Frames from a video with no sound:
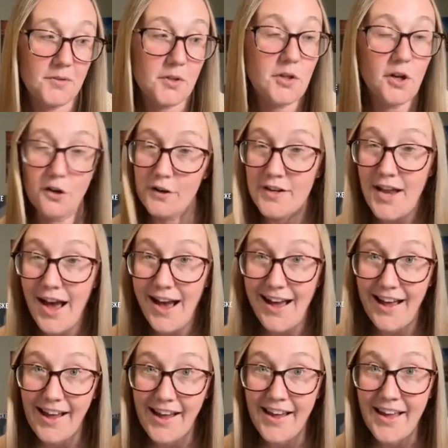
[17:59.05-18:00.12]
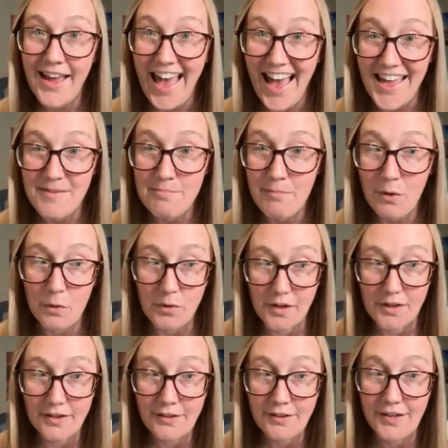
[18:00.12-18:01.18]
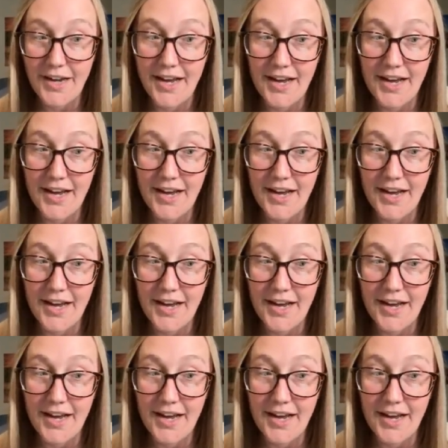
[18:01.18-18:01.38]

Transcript: Could I add more?